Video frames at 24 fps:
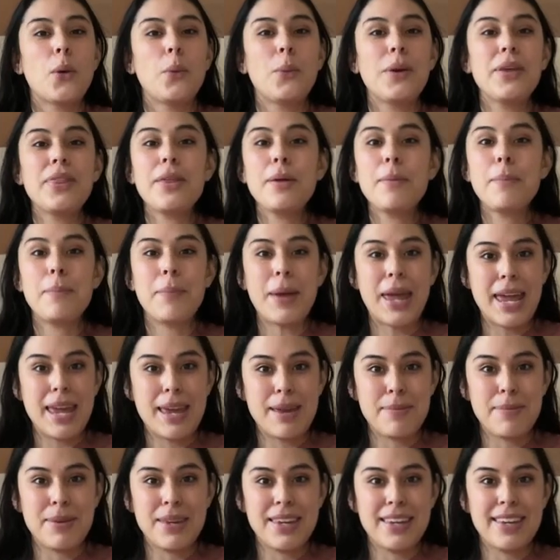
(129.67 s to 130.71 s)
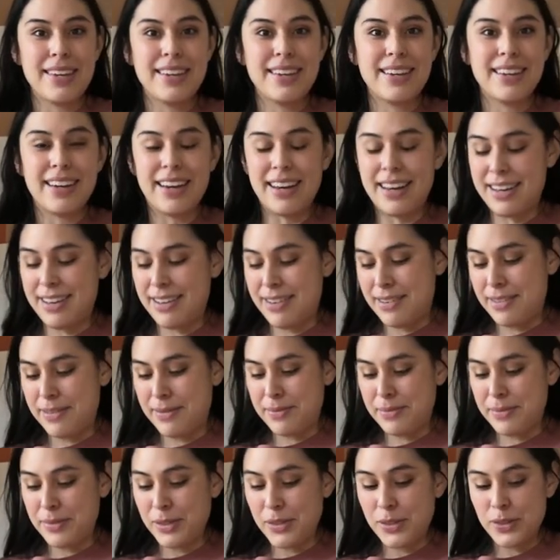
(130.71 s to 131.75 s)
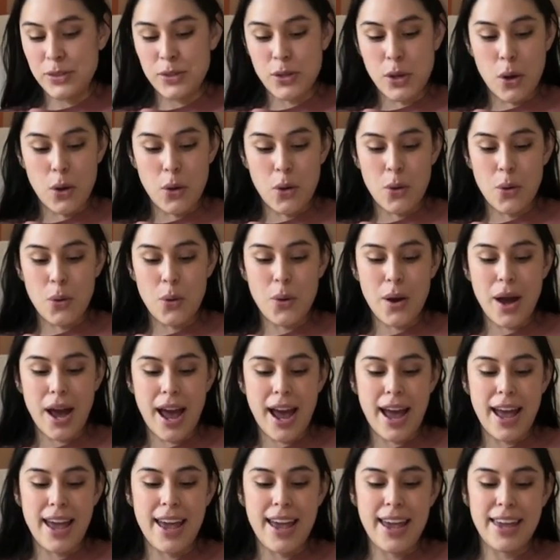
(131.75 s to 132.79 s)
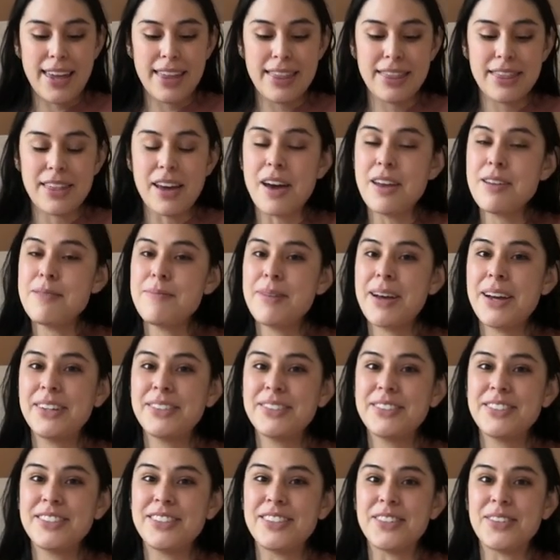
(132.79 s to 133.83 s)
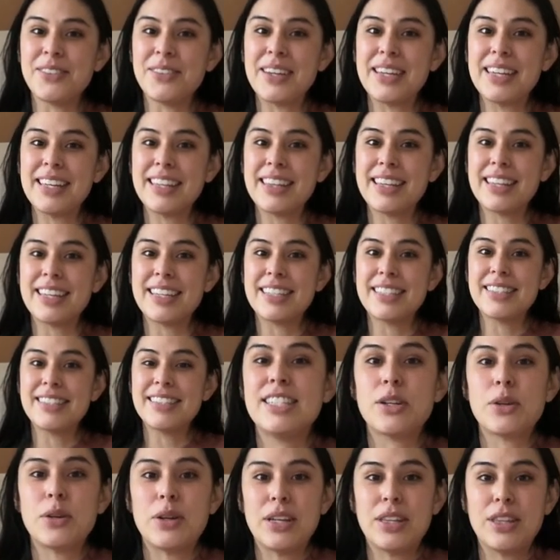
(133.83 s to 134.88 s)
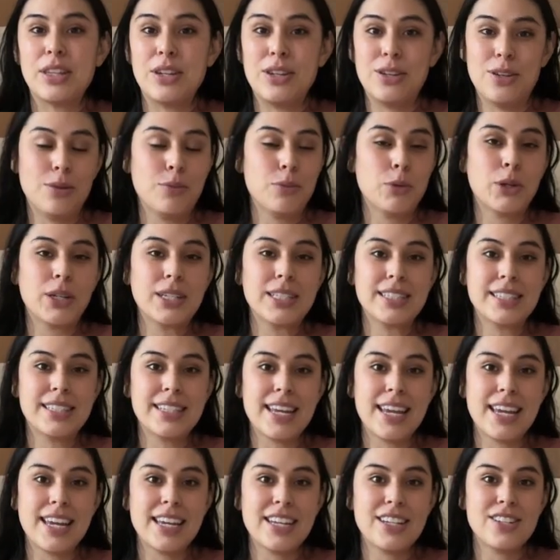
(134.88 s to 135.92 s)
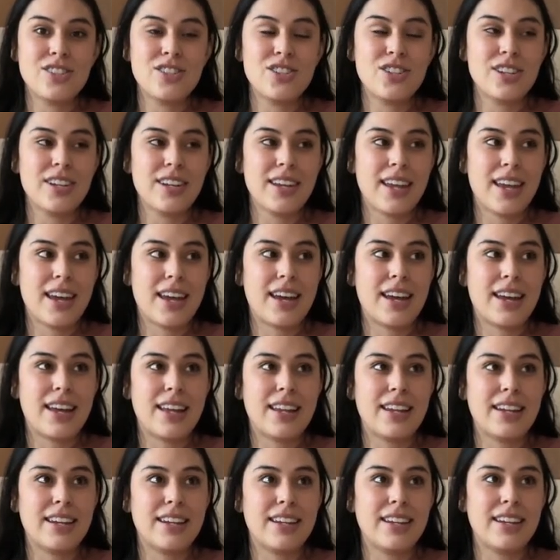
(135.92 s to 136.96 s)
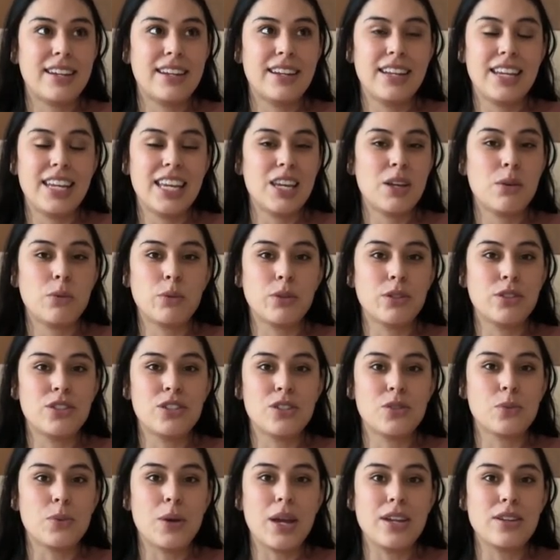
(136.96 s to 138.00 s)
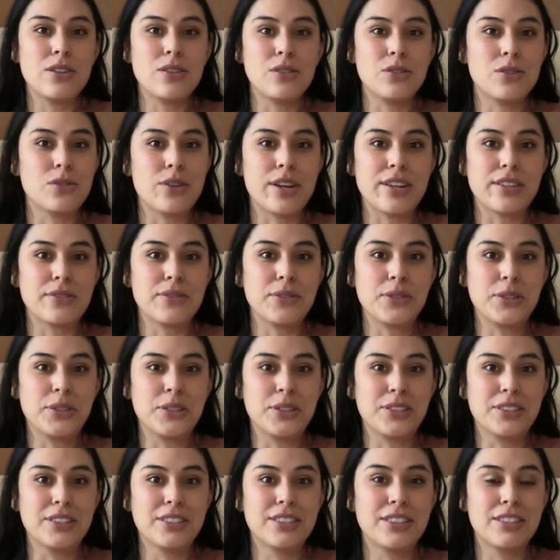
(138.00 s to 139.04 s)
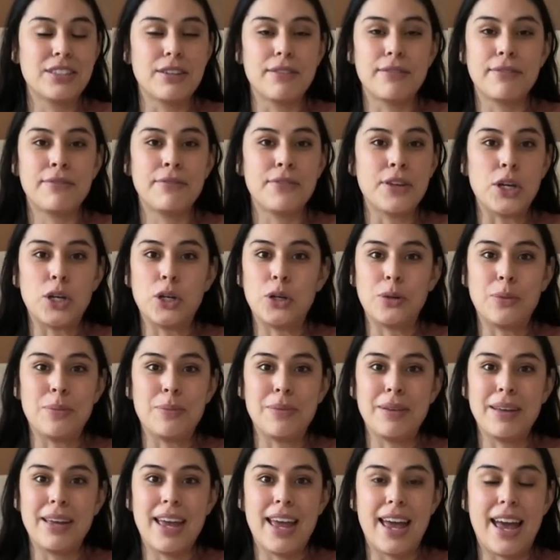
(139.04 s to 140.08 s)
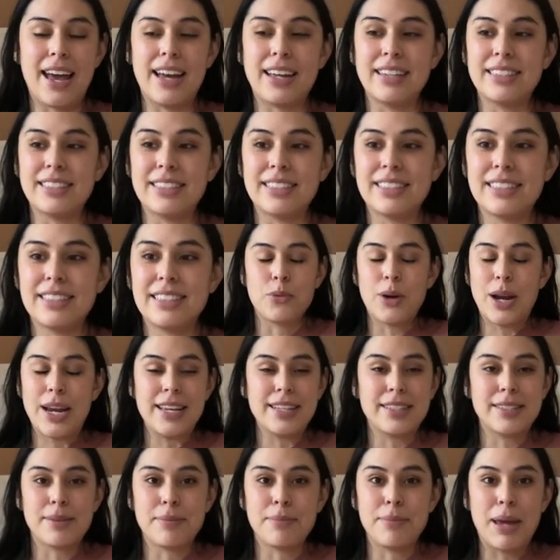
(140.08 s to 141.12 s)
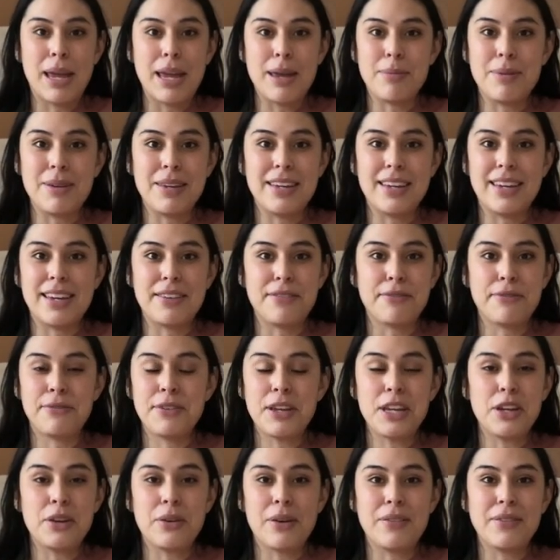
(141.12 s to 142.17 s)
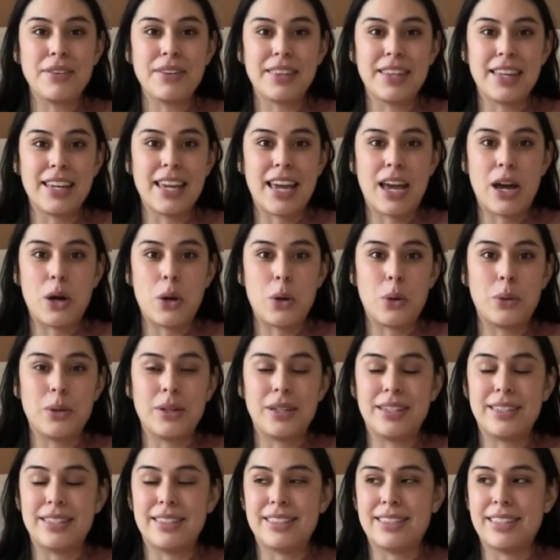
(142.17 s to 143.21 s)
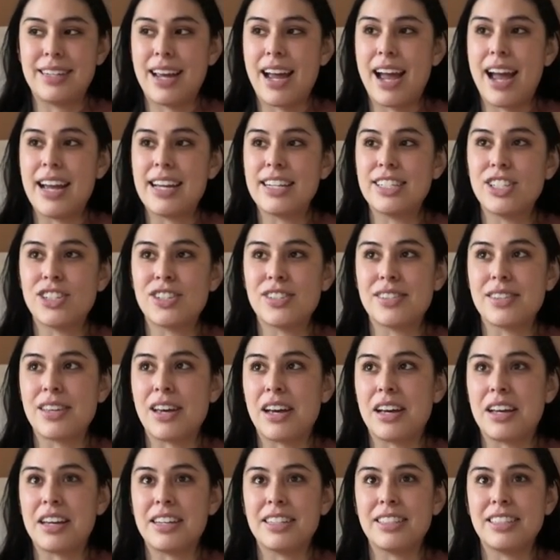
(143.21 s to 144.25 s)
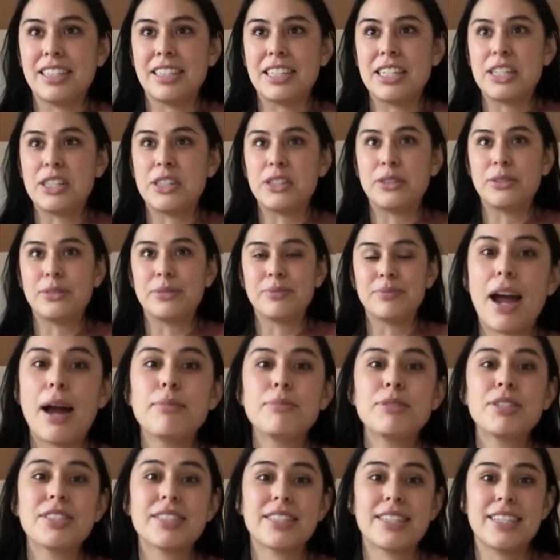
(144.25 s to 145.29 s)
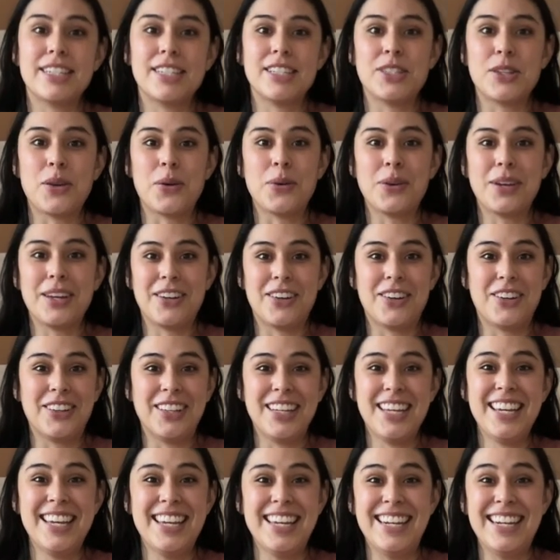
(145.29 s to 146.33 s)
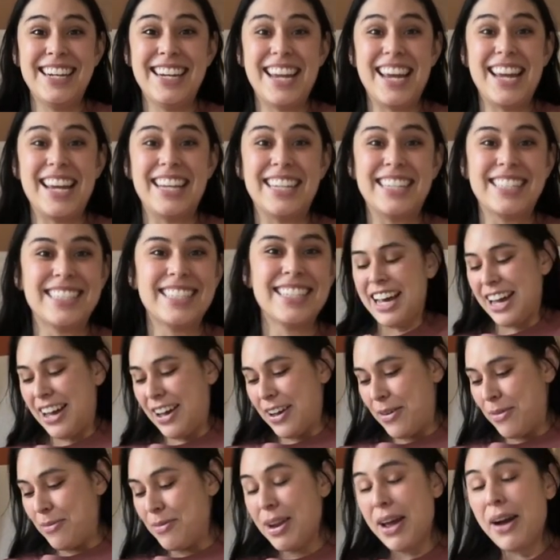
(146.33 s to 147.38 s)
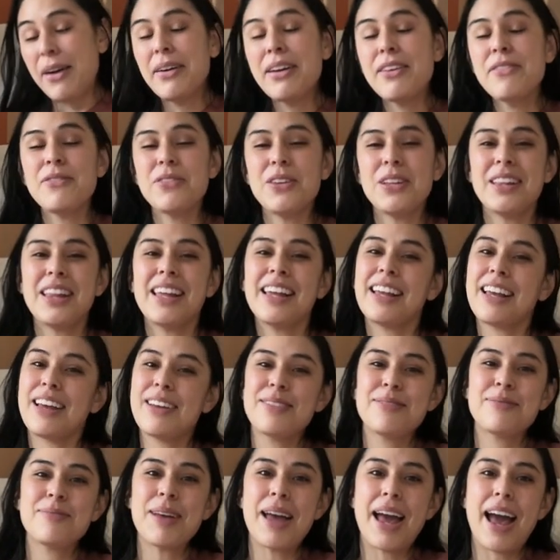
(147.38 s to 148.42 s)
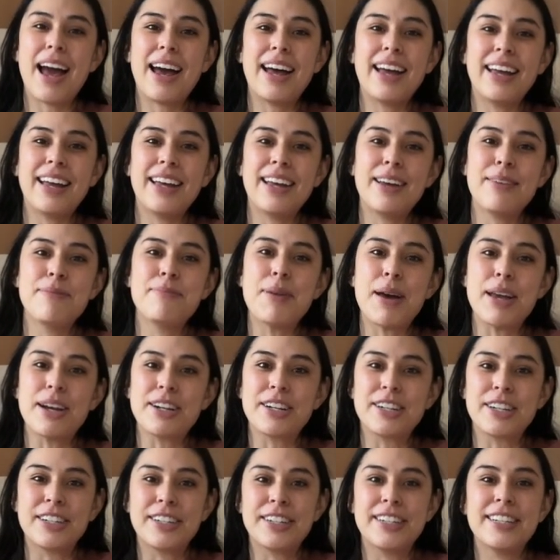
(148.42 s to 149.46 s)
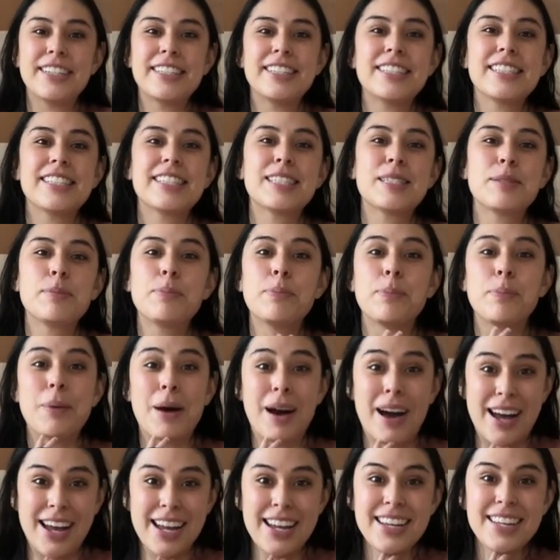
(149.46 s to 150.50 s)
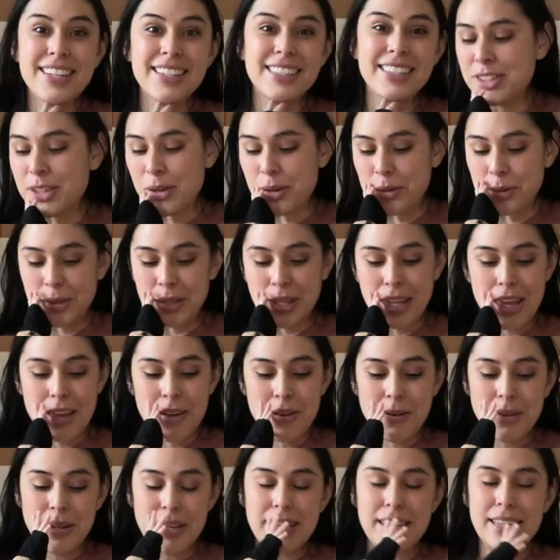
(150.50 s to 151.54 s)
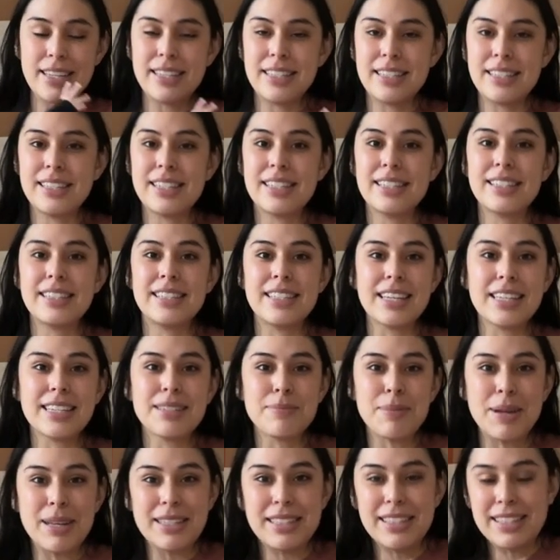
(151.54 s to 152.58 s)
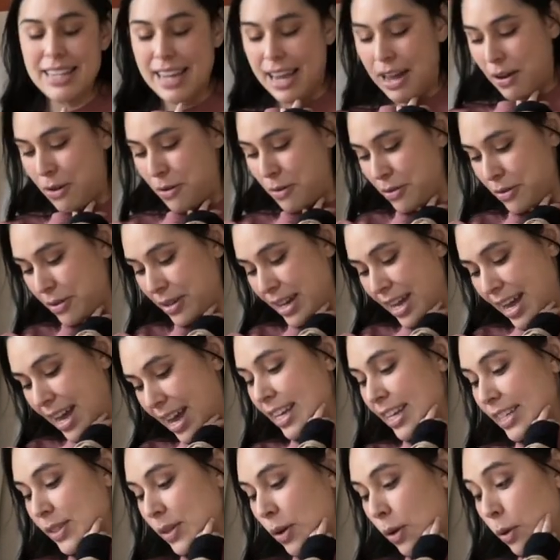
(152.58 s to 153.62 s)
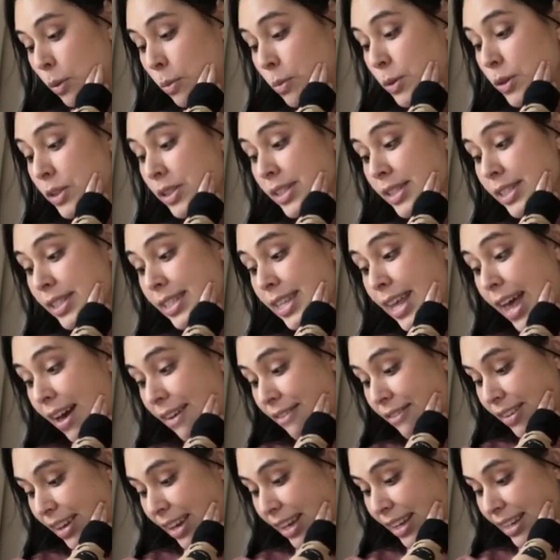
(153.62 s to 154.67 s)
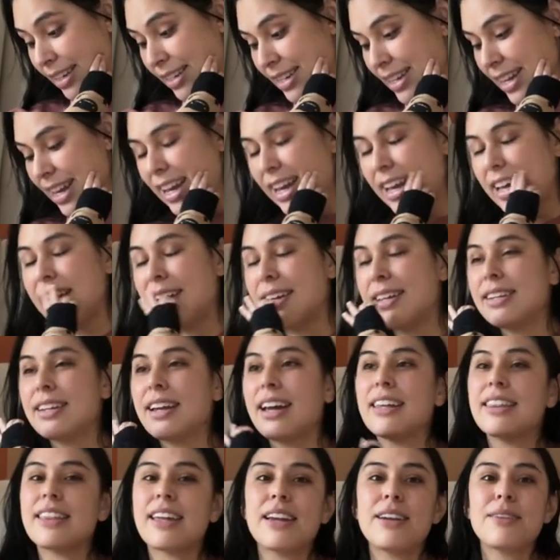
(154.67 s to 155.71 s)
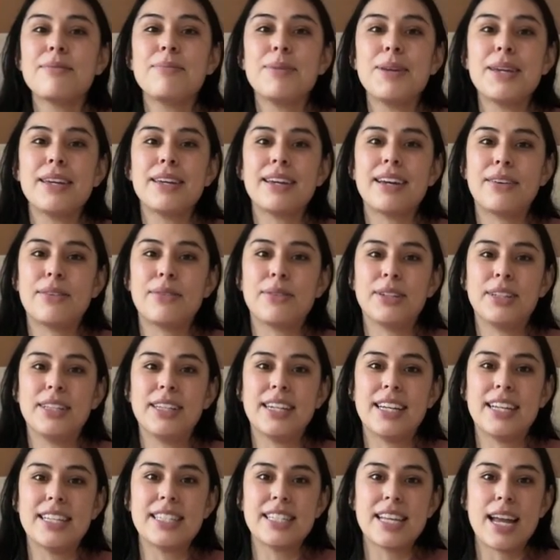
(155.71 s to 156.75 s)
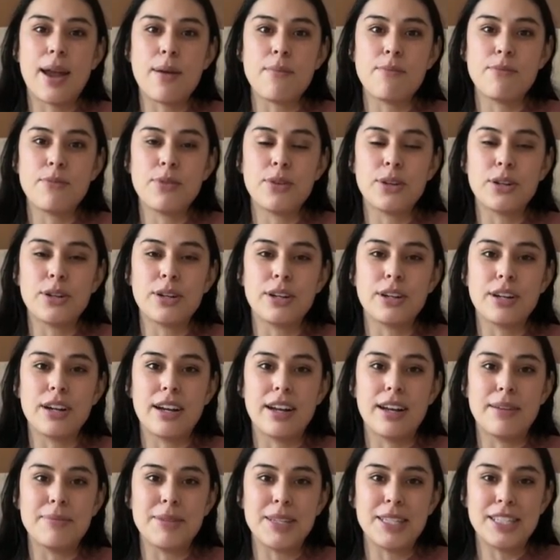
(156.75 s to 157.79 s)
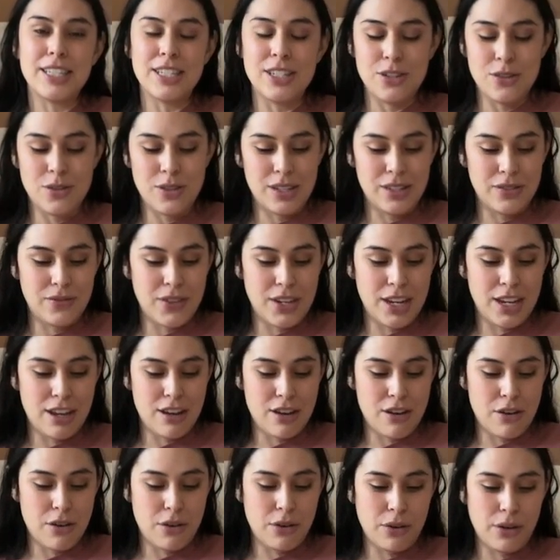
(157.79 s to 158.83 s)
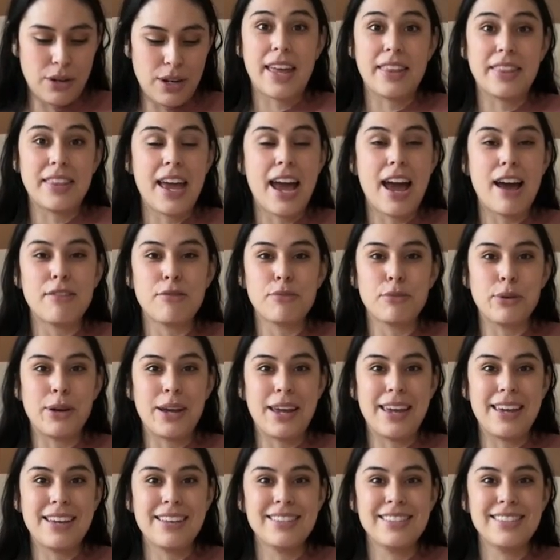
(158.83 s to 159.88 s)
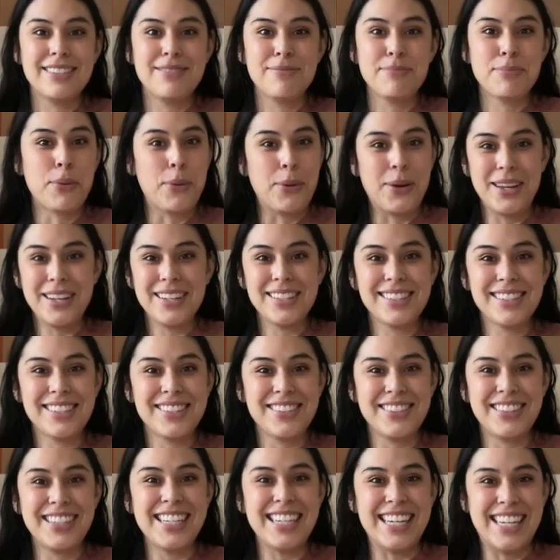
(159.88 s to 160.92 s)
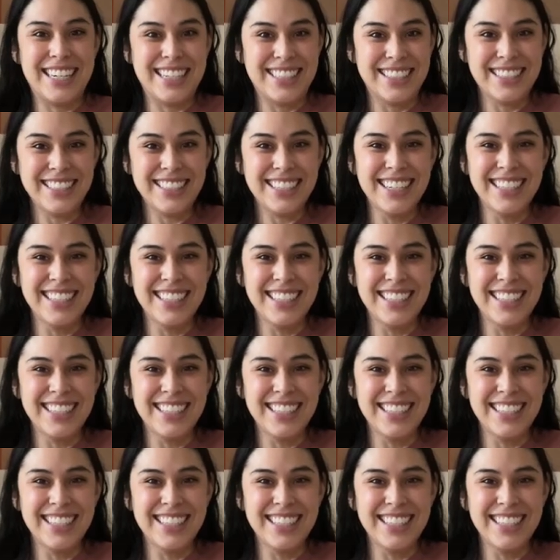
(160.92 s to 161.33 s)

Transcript: with a baby. Um, so I thought about doing this during the newborn stage and it was just way too stressful to film and raise a baby and figure everything out. And I just thought, you know, I'm just gonna soak it all in. And um, now I feel like I'm at a better bought. So Leo is six months now. It's almost seven and I thought it'd be a really nice time for me to do this video at the halfway point to a year.